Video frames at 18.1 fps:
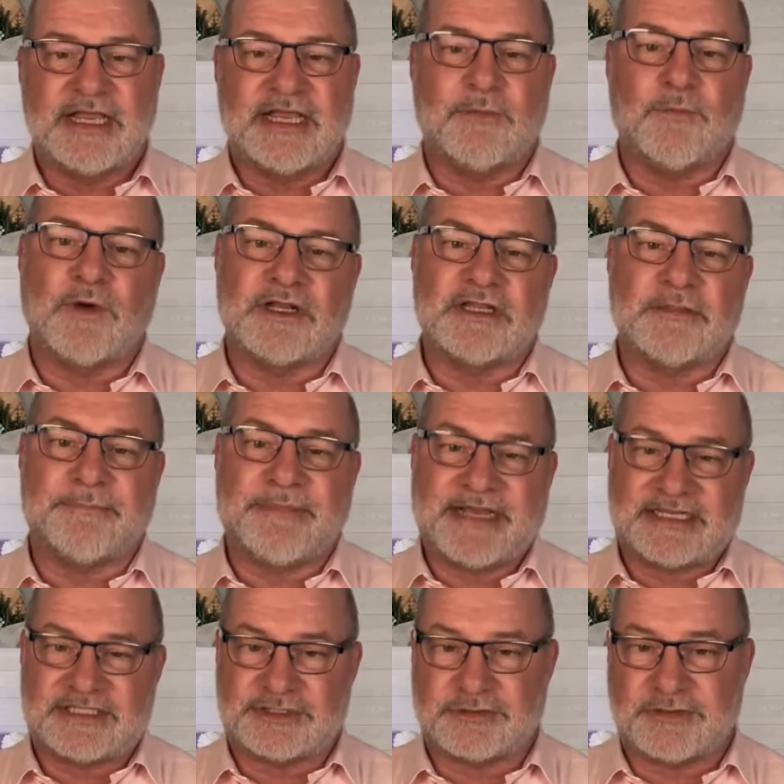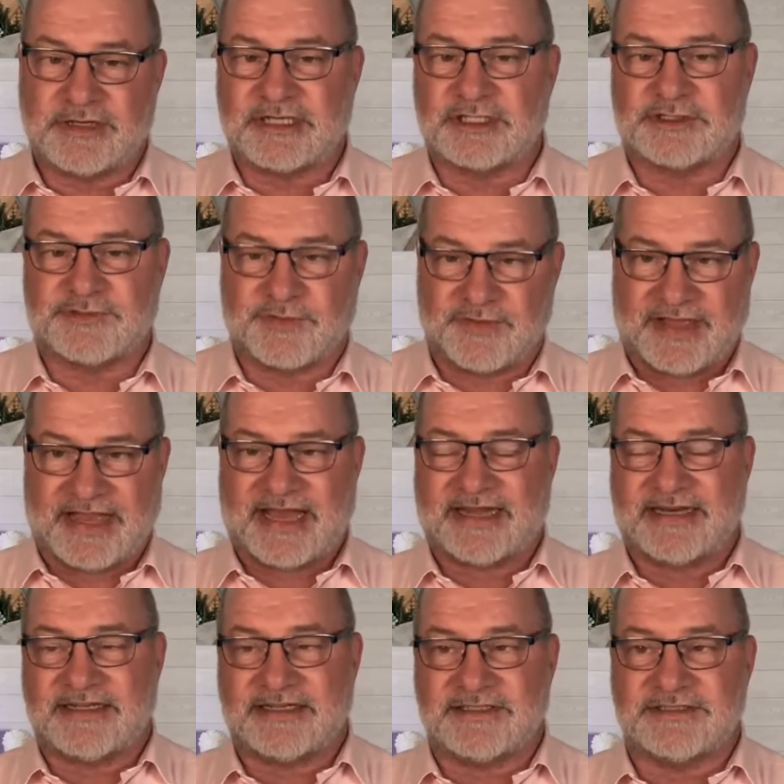And one of the biggest triggers for
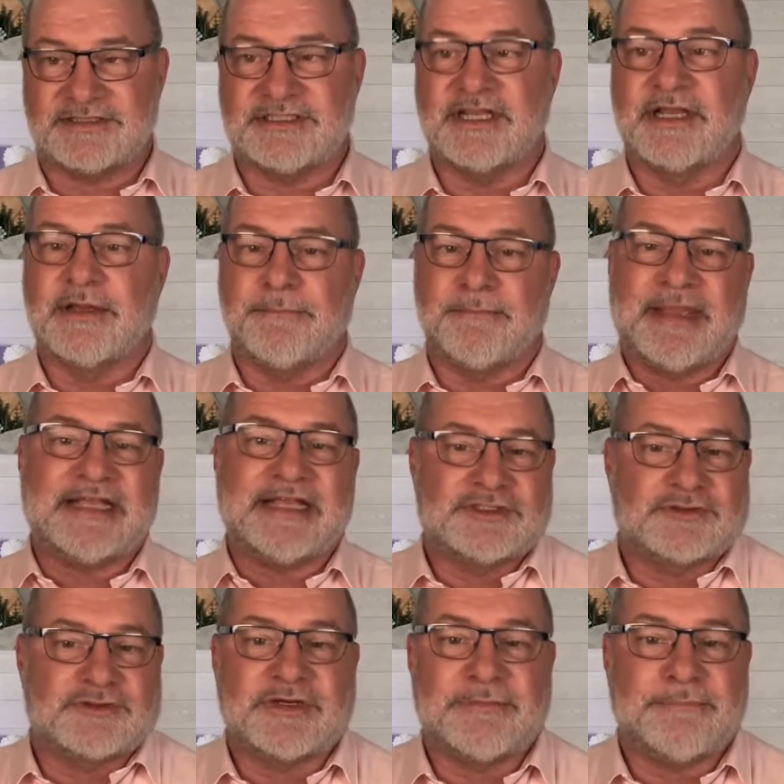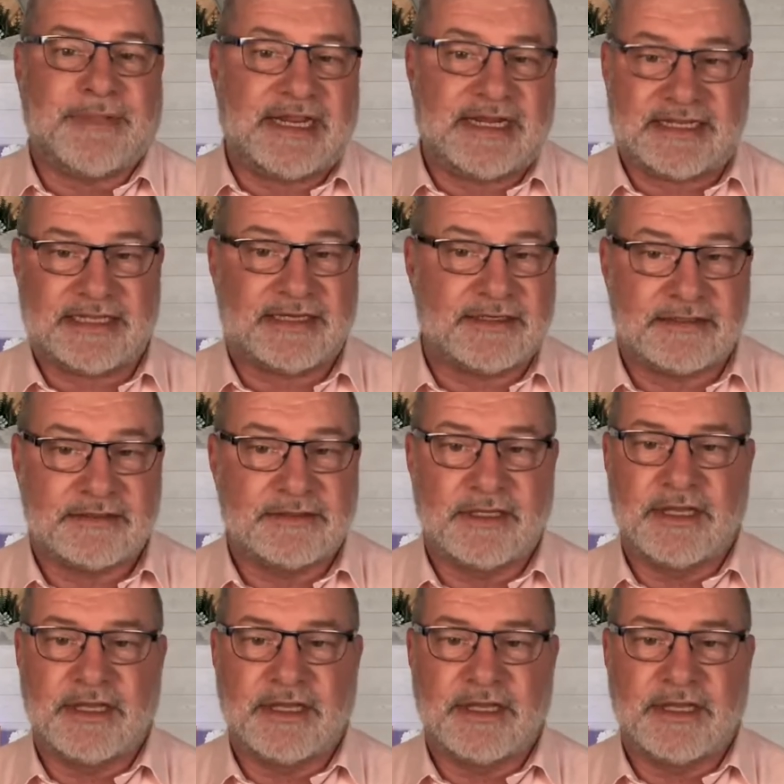that is mainstream media.